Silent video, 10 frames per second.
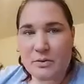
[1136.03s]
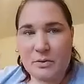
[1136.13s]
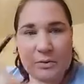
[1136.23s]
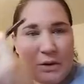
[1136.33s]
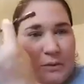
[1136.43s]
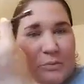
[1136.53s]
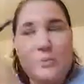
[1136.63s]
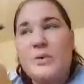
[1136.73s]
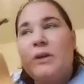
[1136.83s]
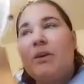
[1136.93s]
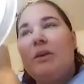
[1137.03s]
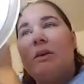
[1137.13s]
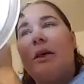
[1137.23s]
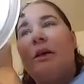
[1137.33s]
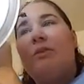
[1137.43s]
so they really look
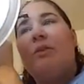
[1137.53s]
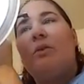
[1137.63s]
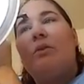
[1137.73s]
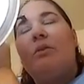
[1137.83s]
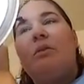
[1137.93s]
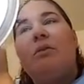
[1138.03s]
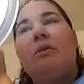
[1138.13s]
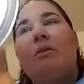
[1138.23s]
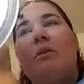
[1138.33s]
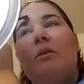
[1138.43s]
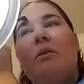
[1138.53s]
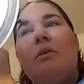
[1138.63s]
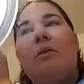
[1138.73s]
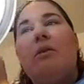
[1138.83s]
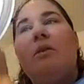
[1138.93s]
natural.
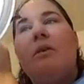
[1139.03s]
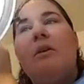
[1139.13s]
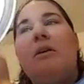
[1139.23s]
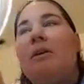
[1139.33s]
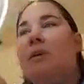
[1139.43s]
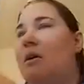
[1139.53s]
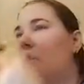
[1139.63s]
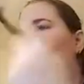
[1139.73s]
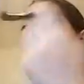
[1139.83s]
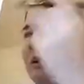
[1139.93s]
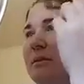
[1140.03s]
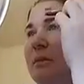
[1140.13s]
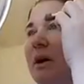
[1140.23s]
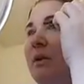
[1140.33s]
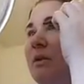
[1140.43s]
I did not box
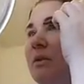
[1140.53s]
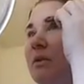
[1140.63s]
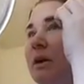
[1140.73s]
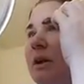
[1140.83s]
them out or